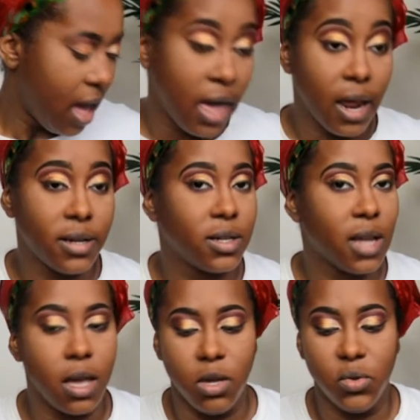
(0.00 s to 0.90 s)
And I just
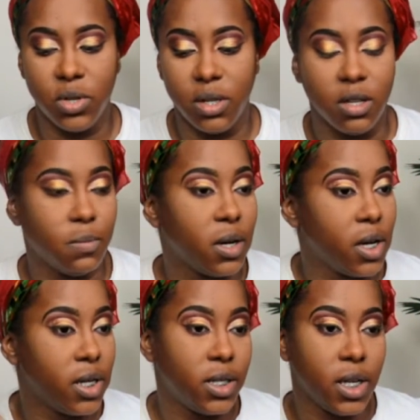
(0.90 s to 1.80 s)
like using this
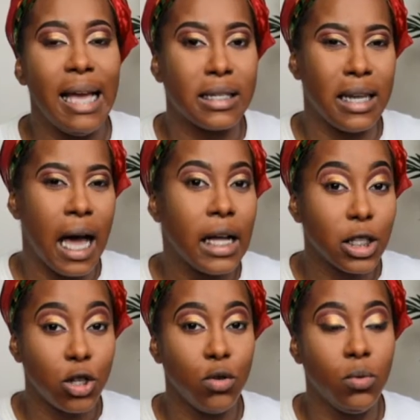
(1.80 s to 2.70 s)
because it's
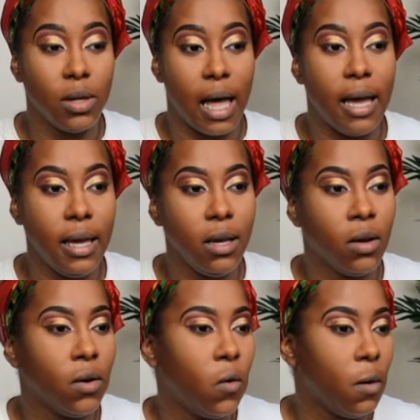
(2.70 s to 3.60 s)
not too light
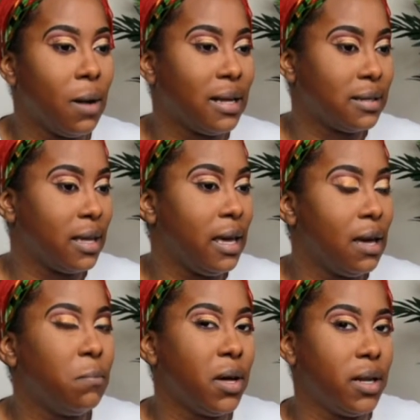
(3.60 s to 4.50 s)
on my
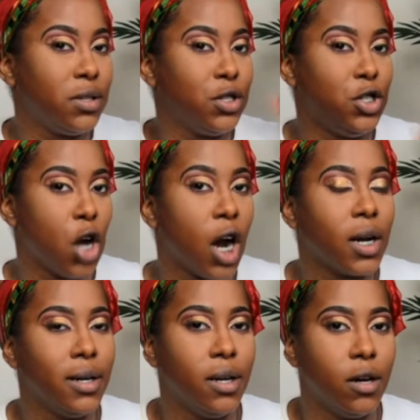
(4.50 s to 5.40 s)
skin, but it's
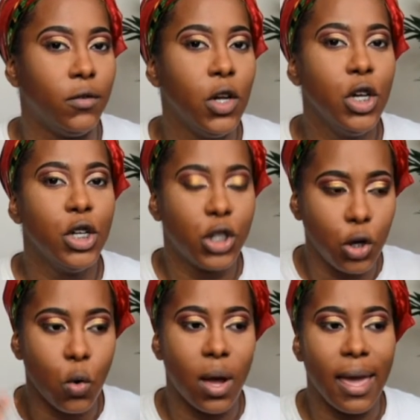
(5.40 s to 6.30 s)
dark enough to
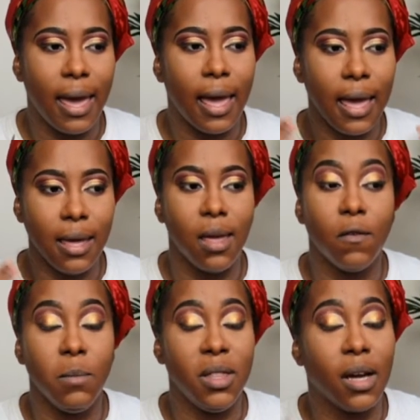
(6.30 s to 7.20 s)
go ahead and
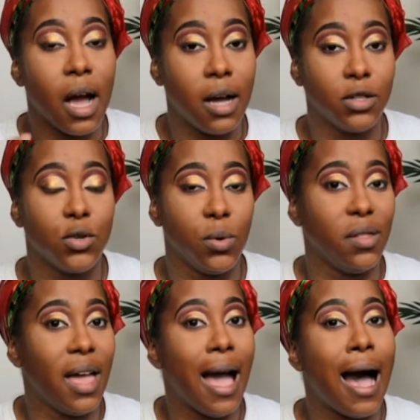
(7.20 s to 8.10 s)
give me the contour
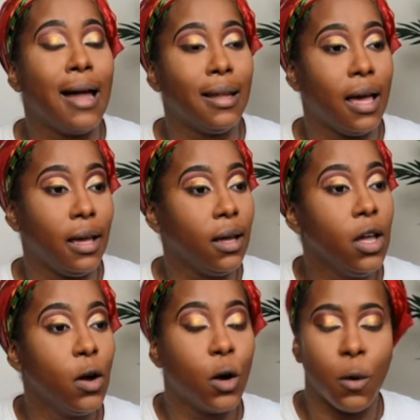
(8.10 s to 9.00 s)
that I like
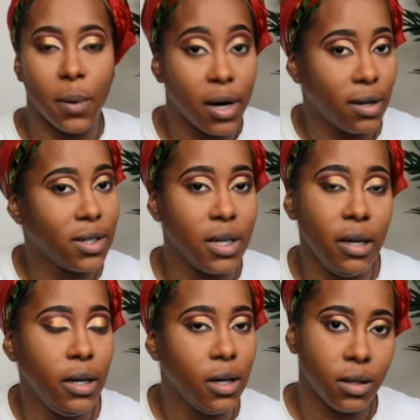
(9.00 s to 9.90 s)
compared to
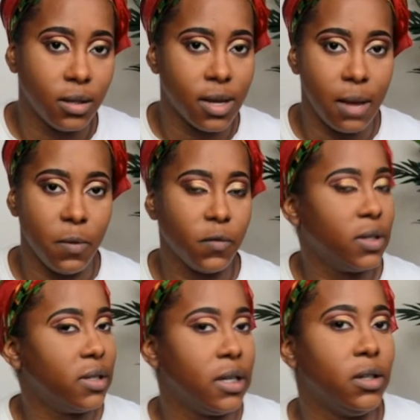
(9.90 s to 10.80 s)
any other type of
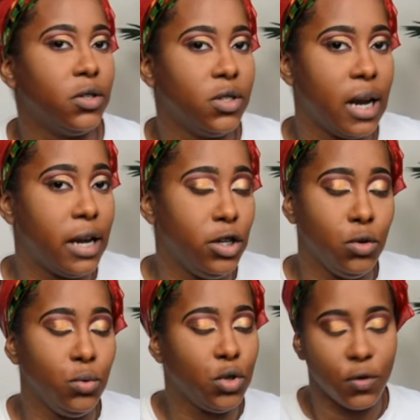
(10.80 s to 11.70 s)
concealers that I
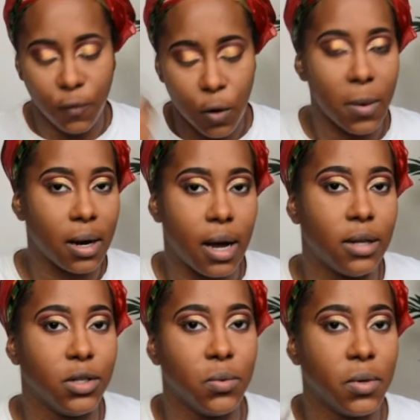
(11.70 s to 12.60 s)
used for my
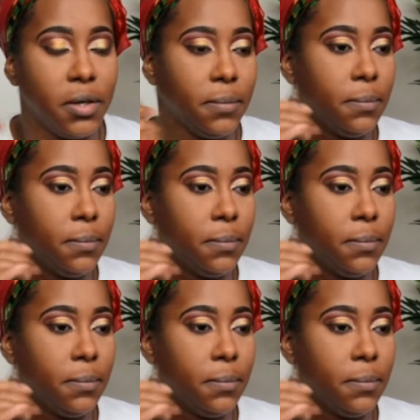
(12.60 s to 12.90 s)
contouring.